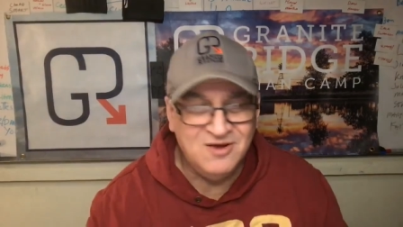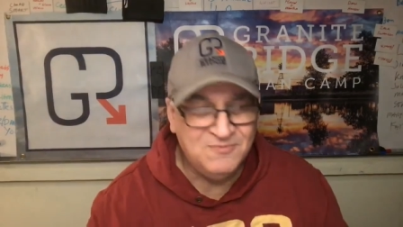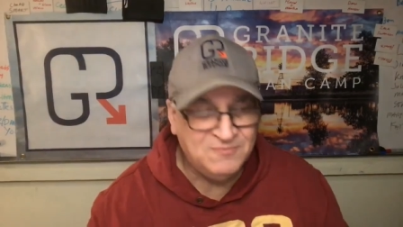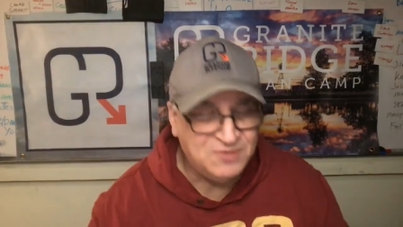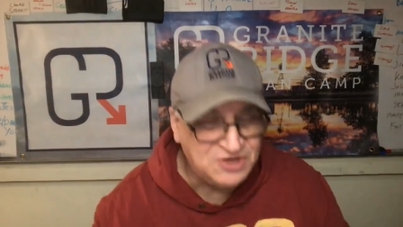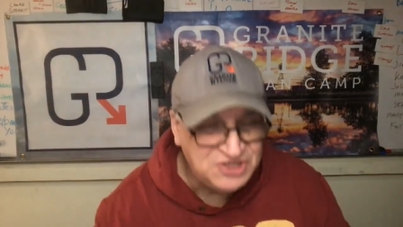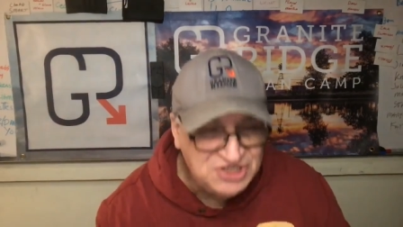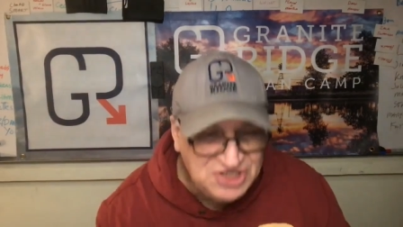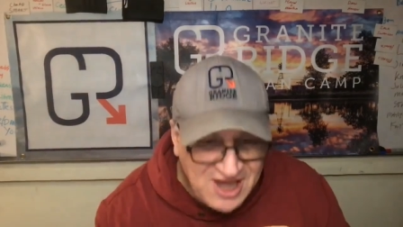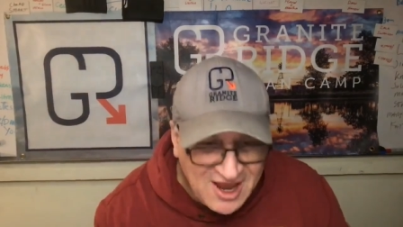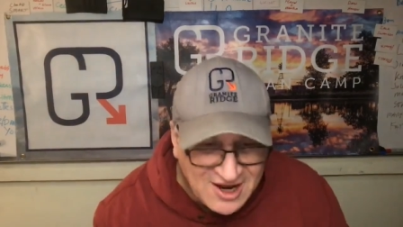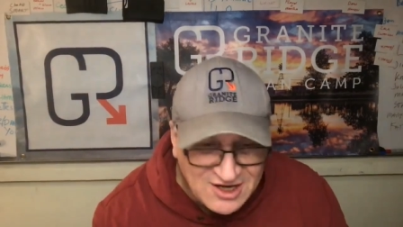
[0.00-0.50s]

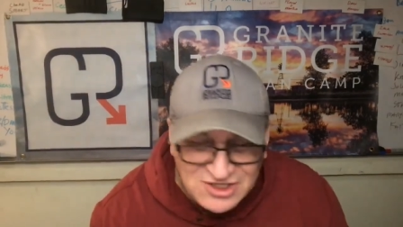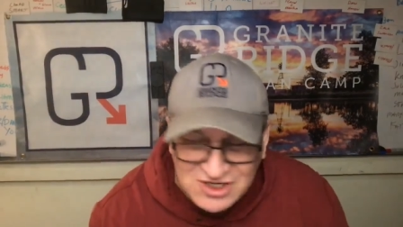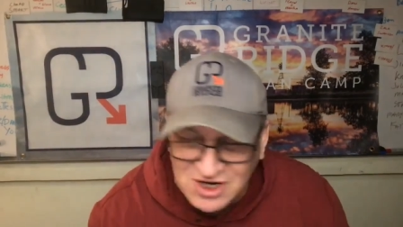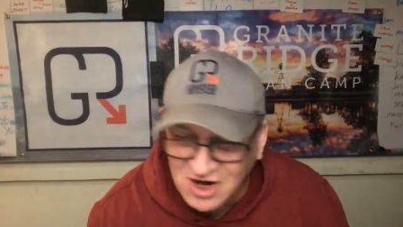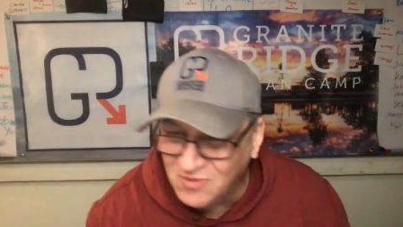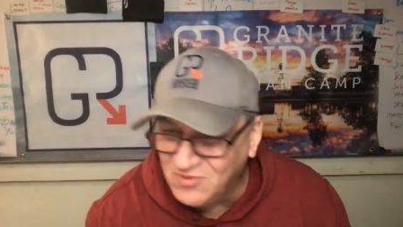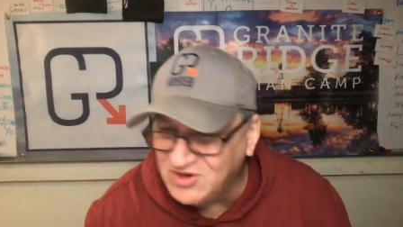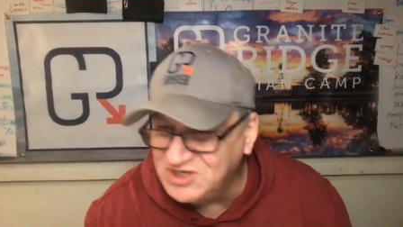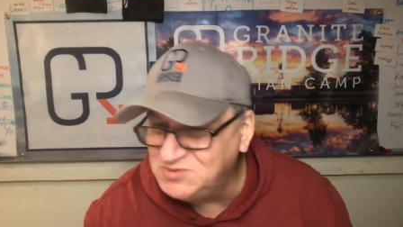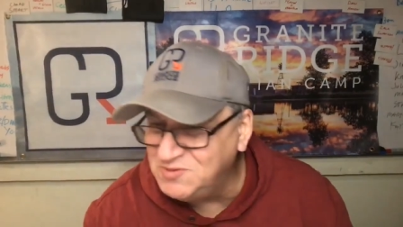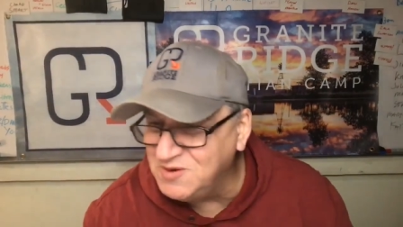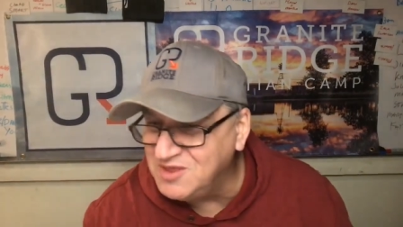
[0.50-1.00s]

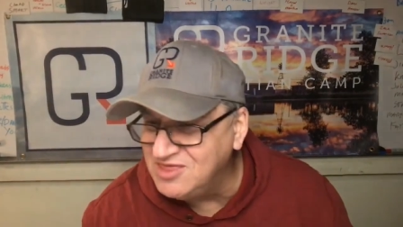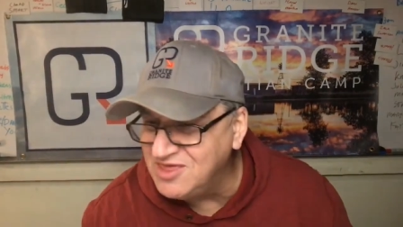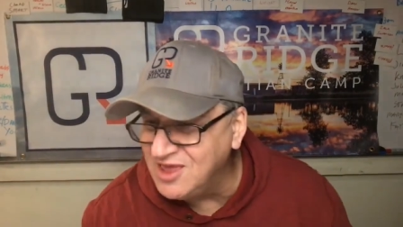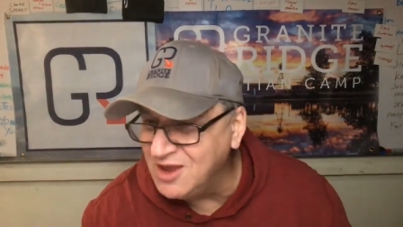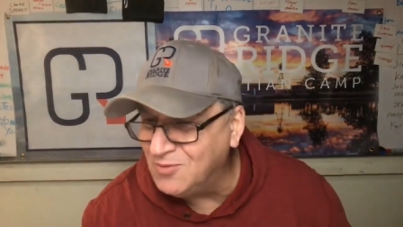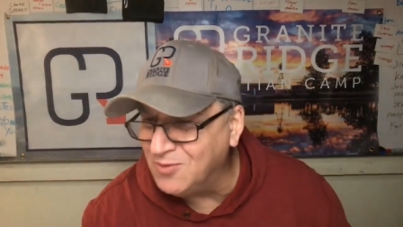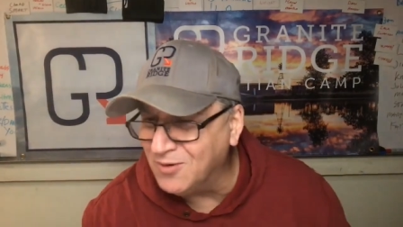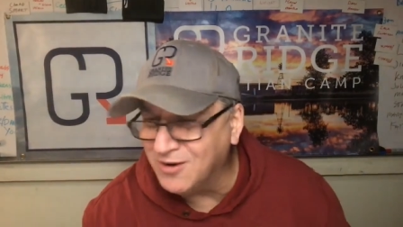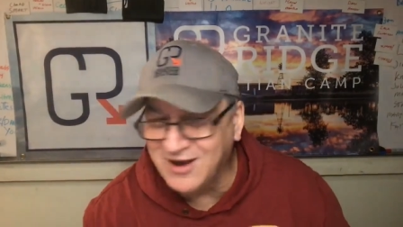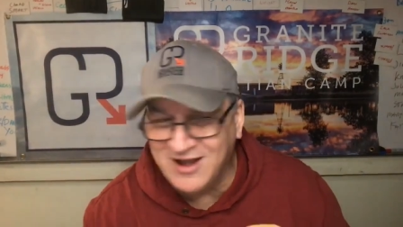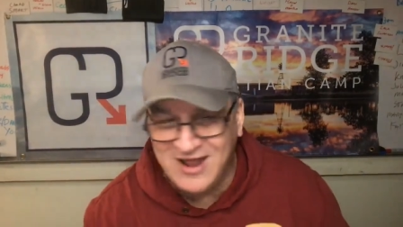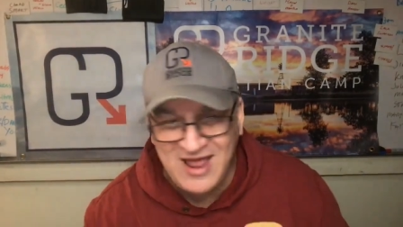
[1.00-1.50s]
projector, which we
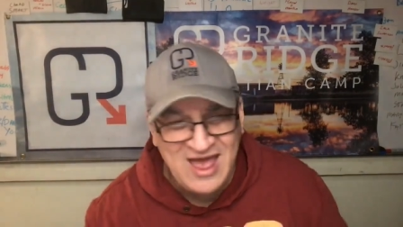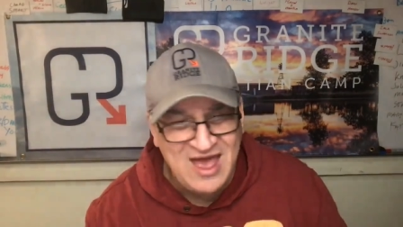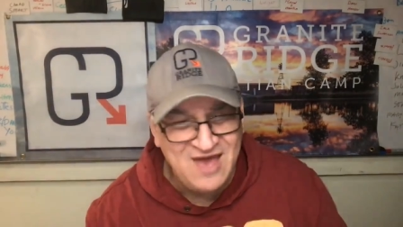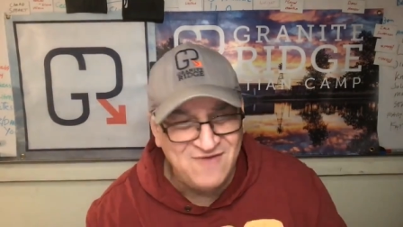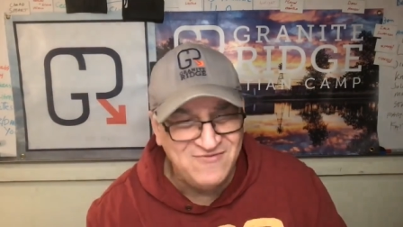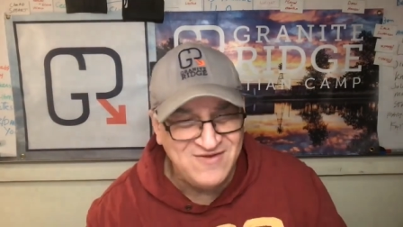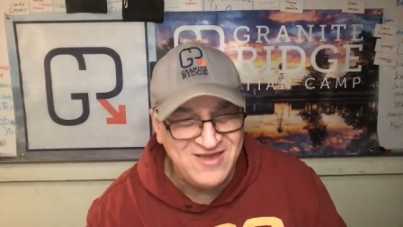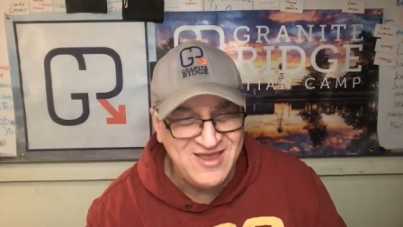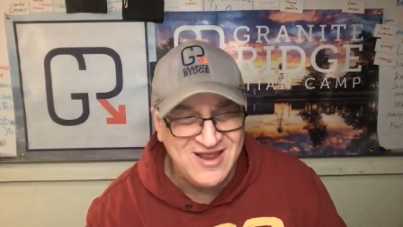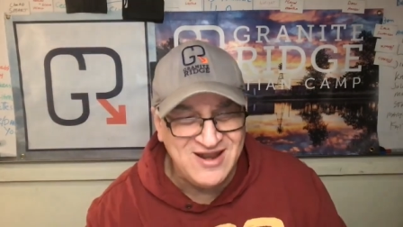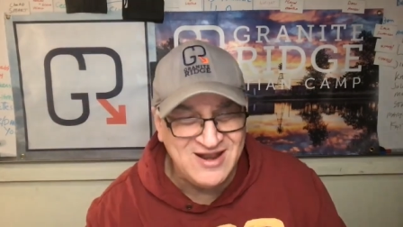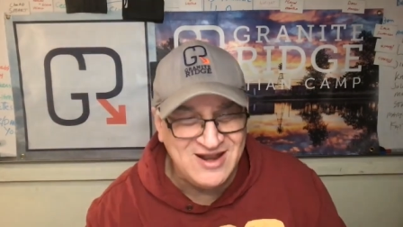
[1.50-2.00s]
think we're going to
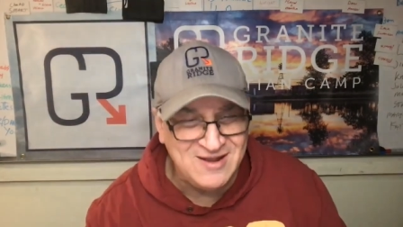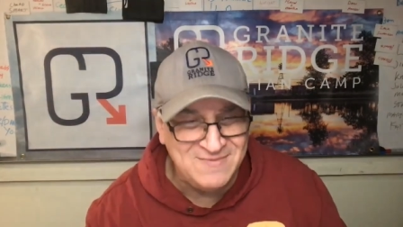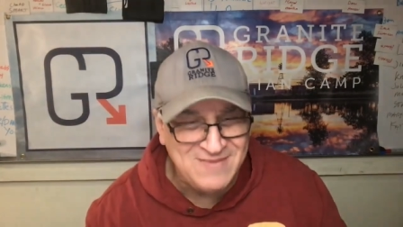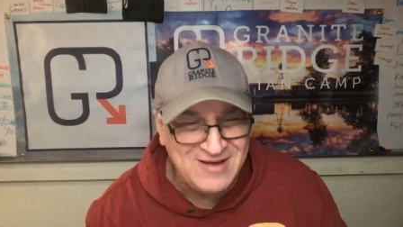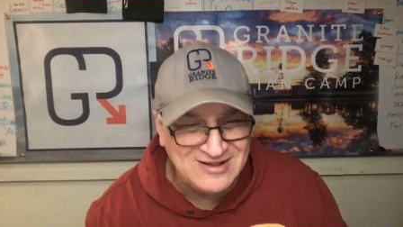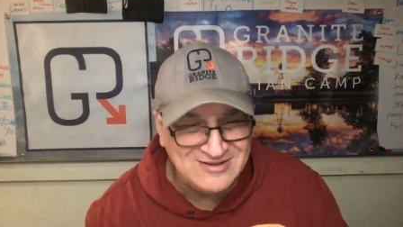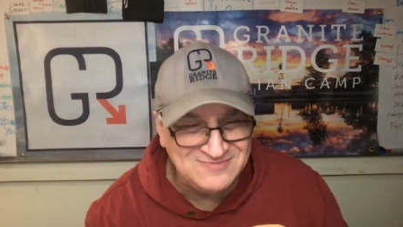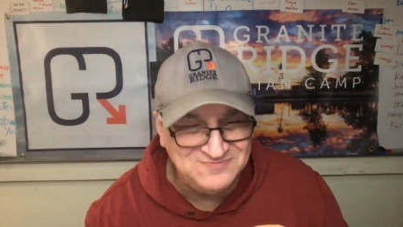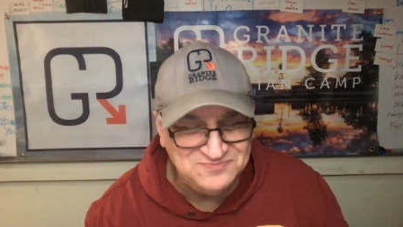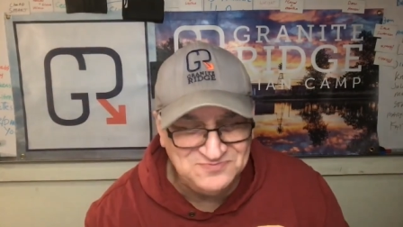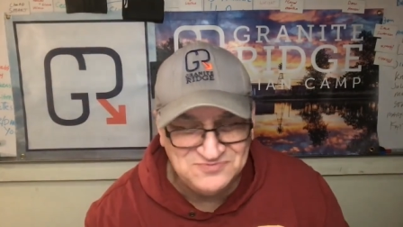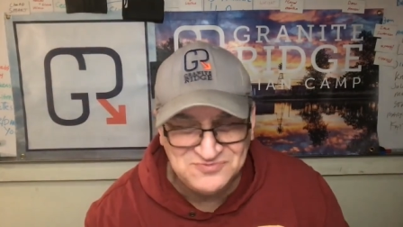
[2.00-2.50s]
have in in
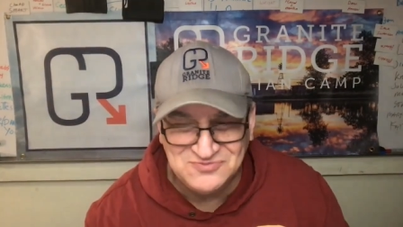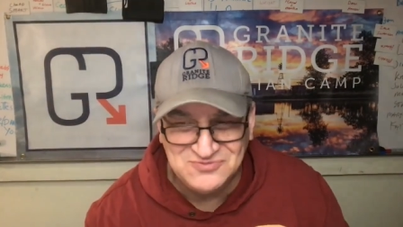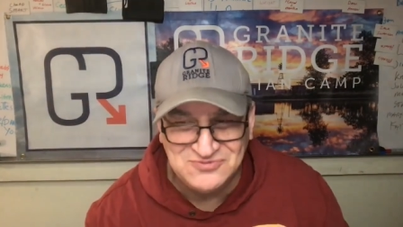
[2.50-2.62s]
about